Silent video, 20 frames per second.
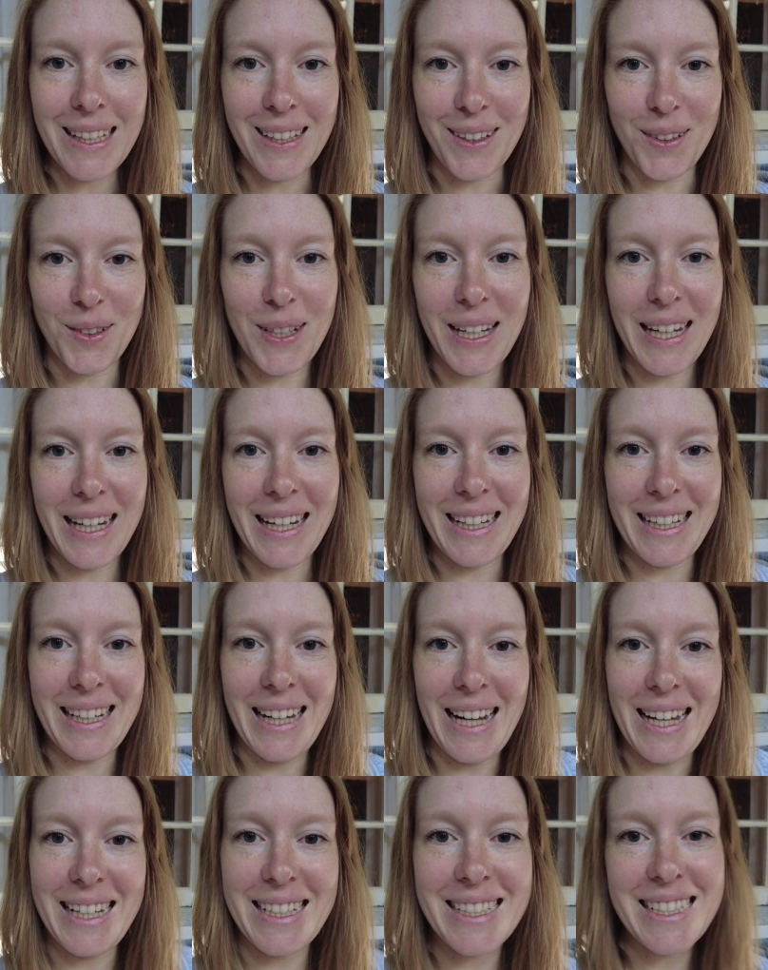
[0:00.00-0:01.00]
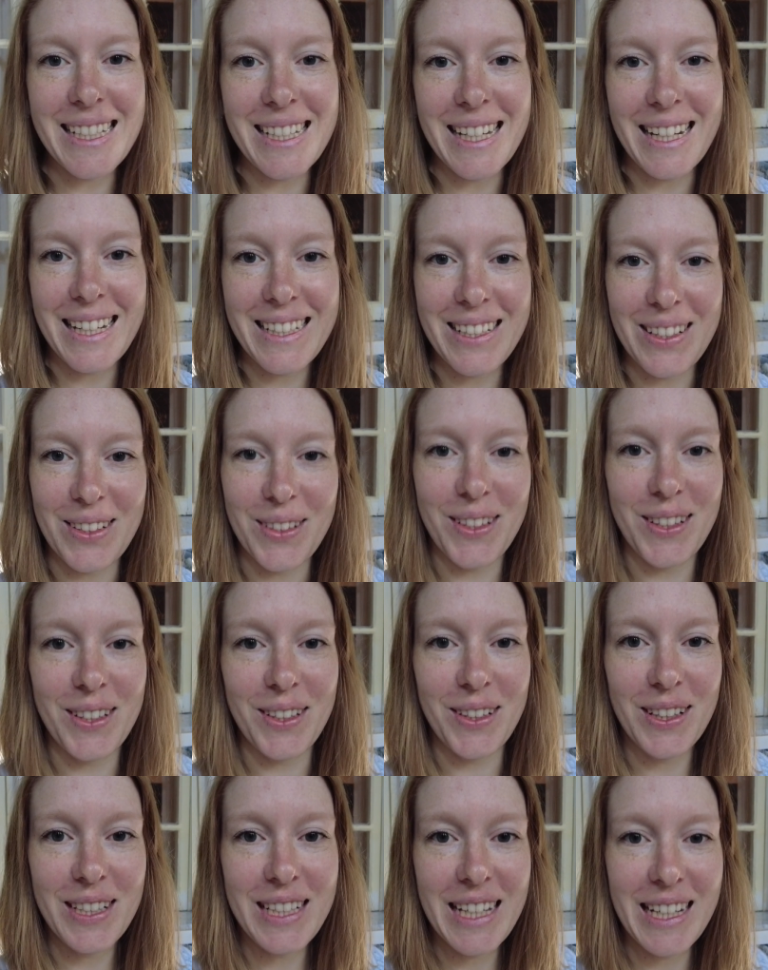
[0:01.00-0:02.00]
Okay guys, today is our
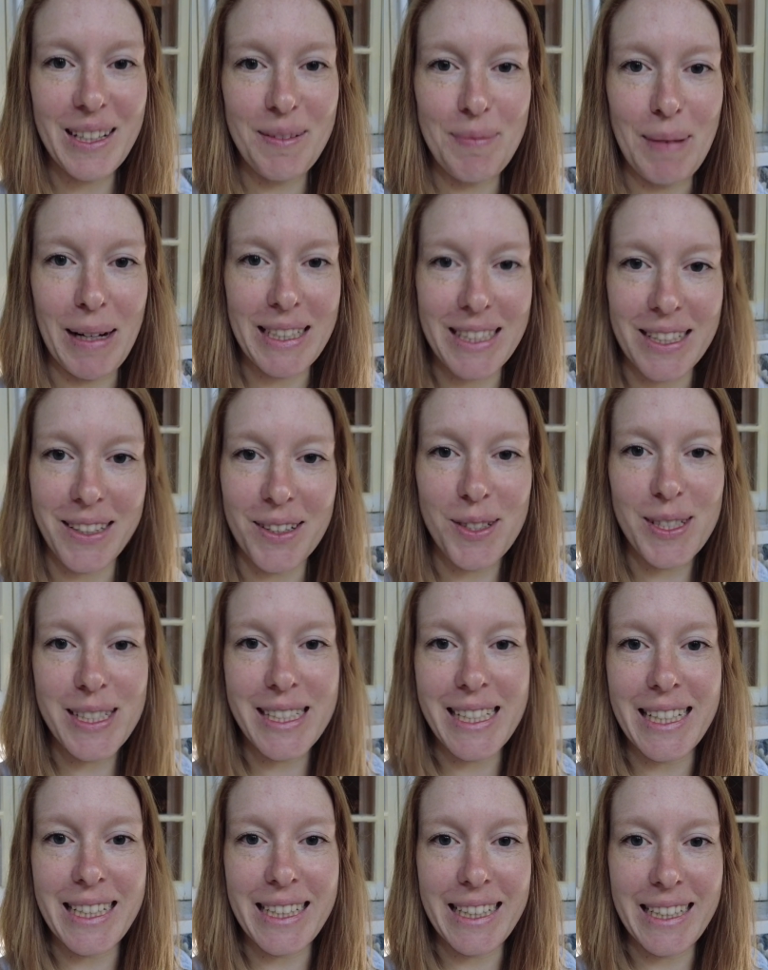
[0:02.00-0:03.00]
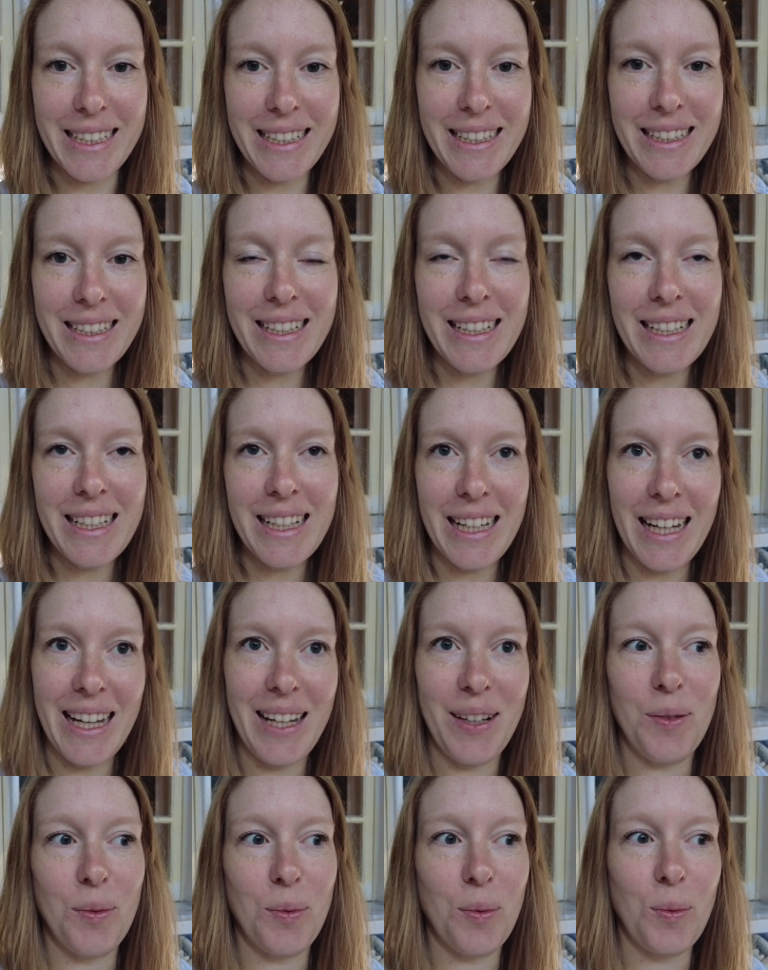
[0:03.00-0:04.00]
third day in Mexico City
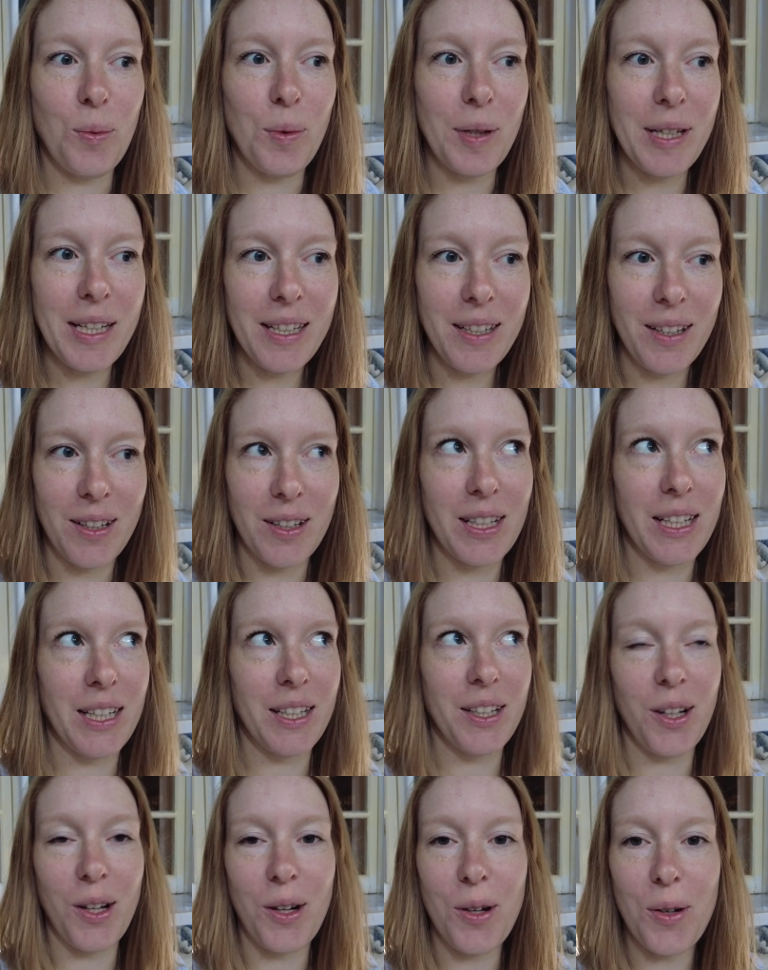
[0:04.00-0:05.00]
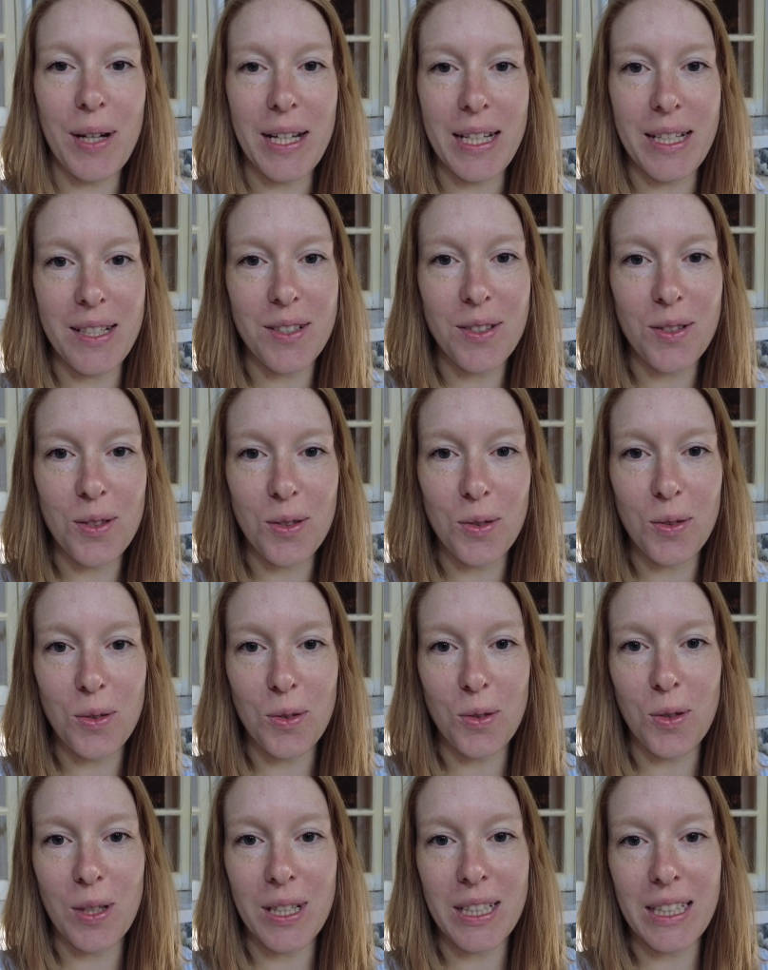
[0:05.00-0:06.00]
and we are gonna go
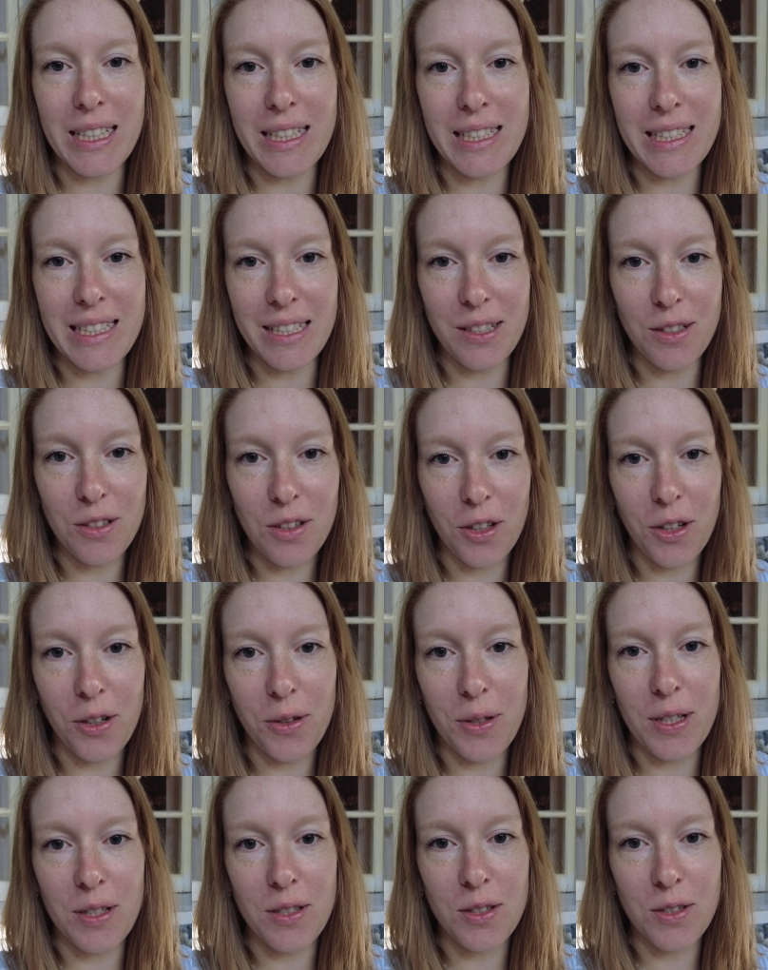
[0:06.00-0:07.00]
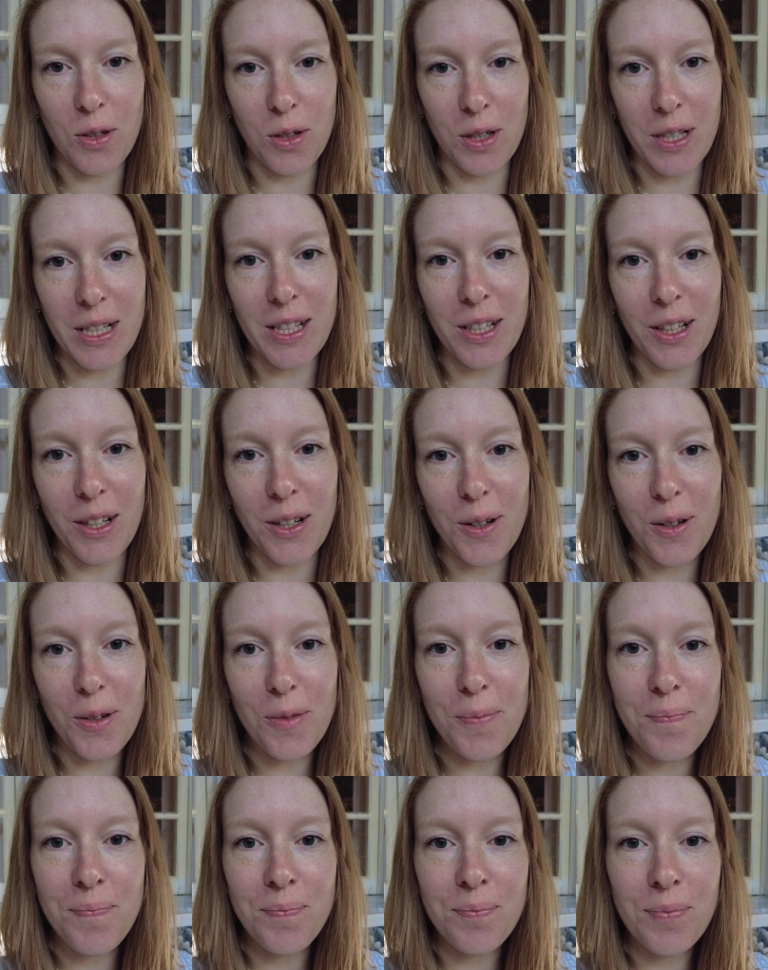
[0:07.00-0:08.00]
into the Centro Historico,